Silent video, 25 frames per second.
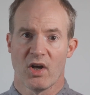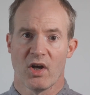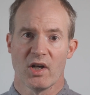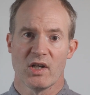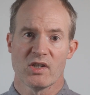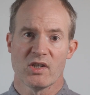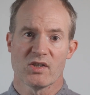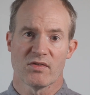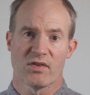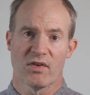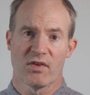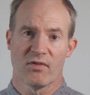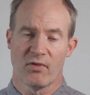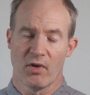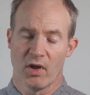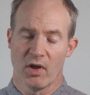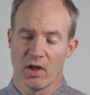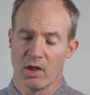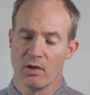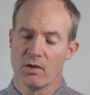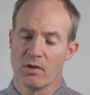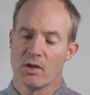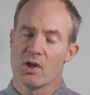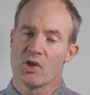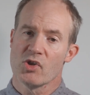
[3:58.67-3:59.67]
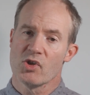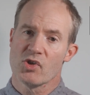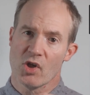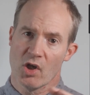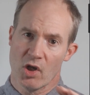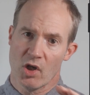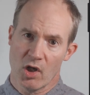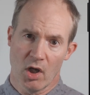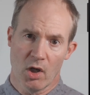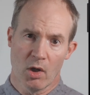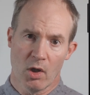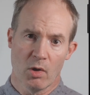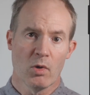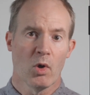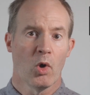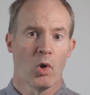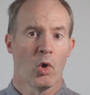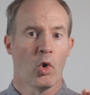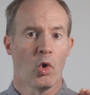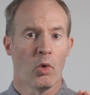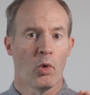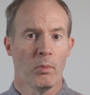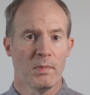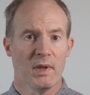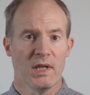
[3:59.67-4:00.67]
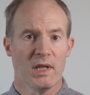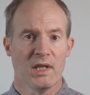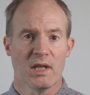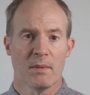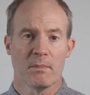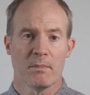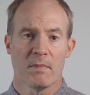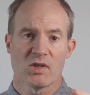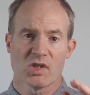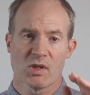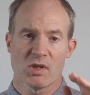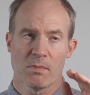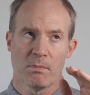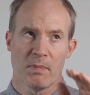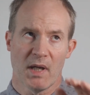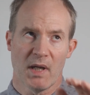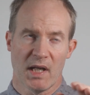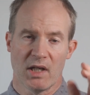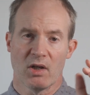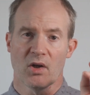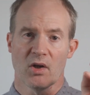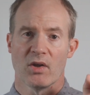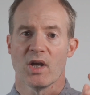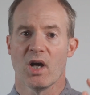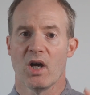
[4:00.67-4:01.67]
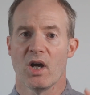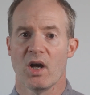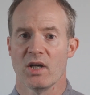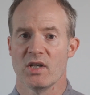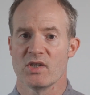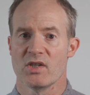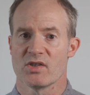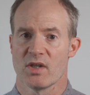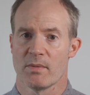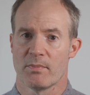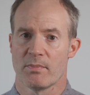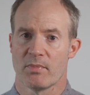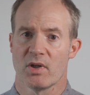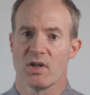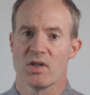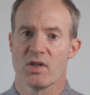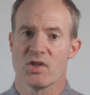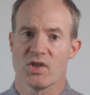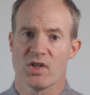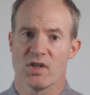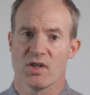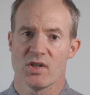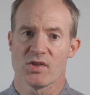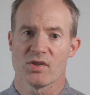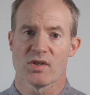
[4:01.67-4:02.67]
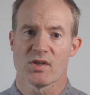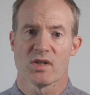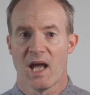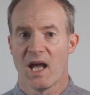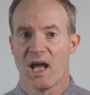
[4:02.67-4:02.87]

height of the follow to low or medium depending on the height of the branches.